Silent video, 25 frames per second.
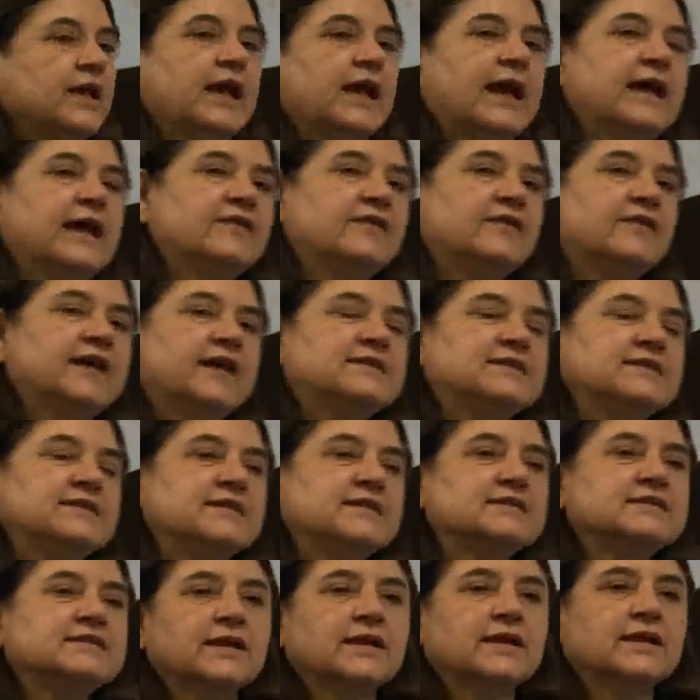and that
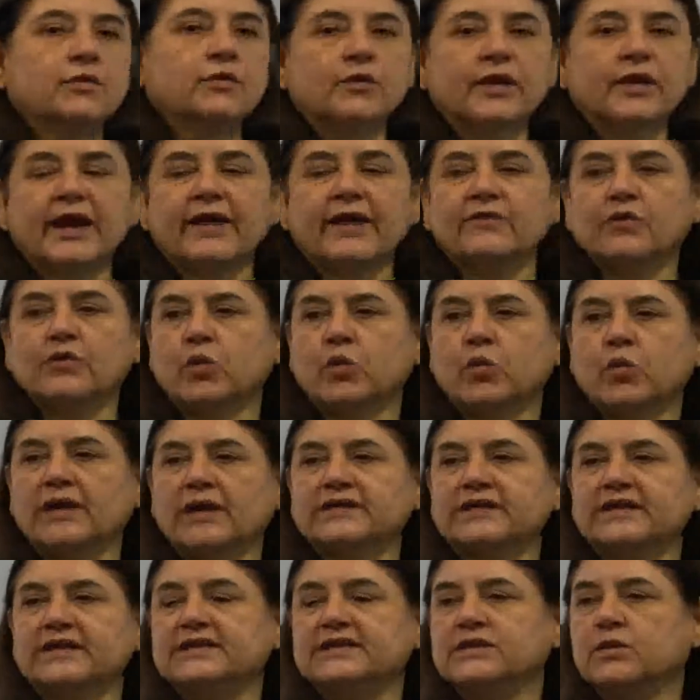is we have
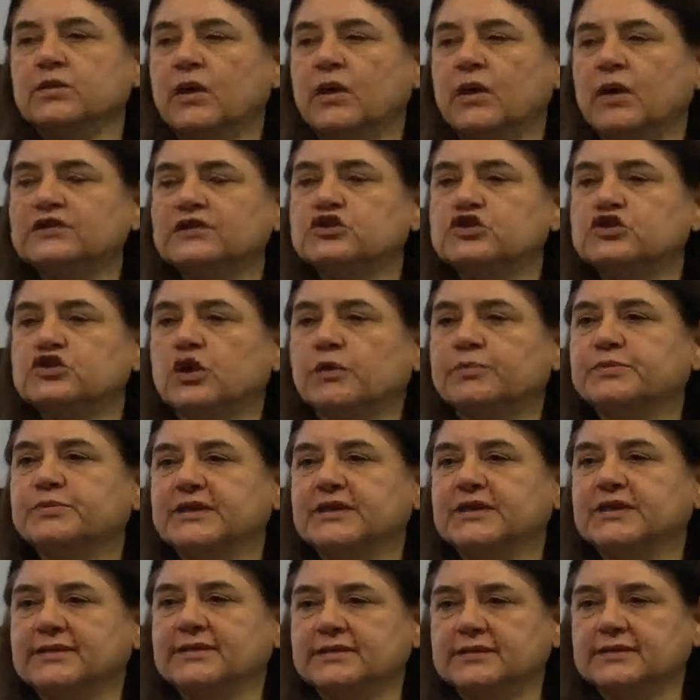it's a one-stop
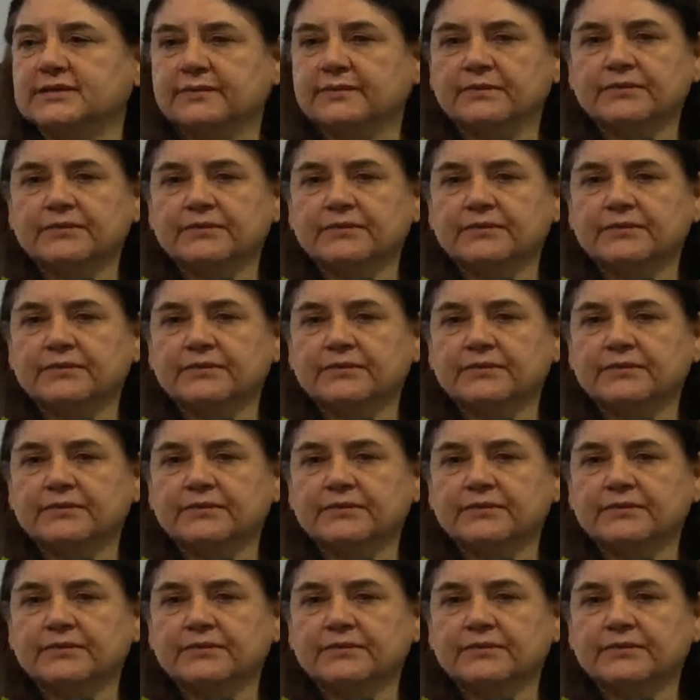center.